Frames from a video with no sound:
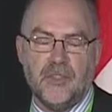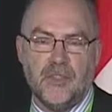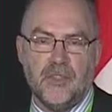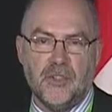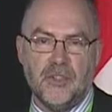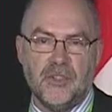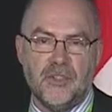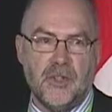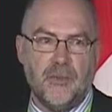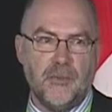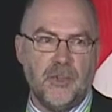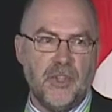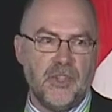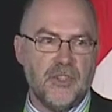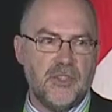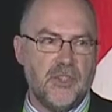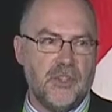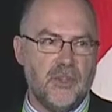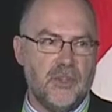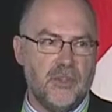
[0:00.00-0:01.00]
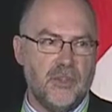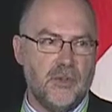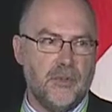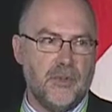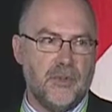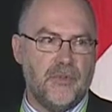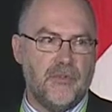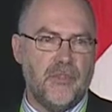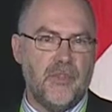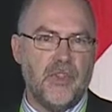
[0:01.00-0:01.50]
So there's some things you can
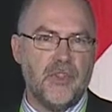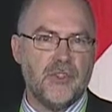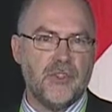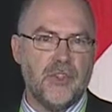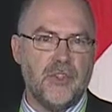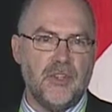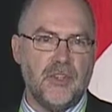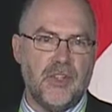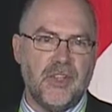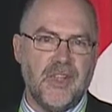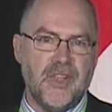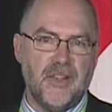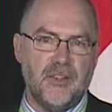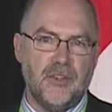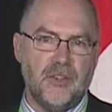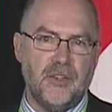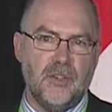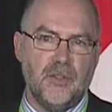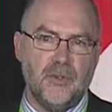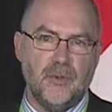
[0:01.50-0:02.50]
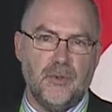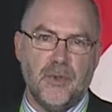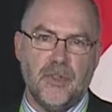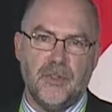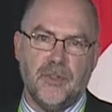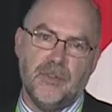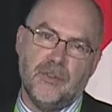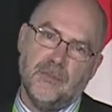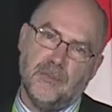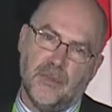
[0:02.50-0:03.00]
do with fish that you can't do
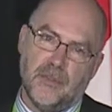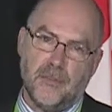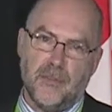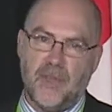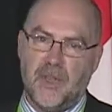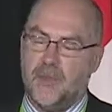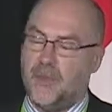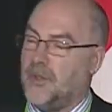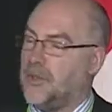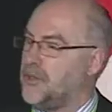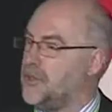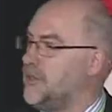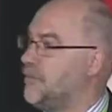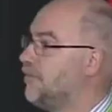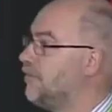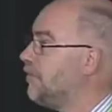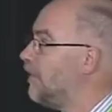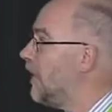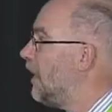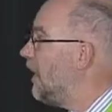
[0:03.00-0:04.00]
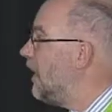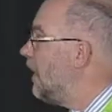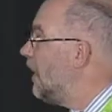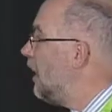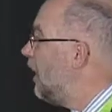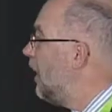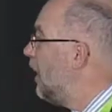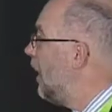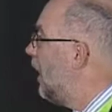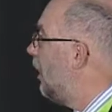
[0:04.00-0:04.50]
with mammals.
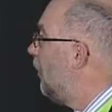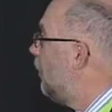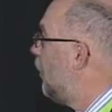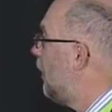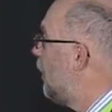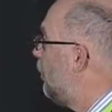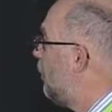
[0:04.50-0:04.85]
And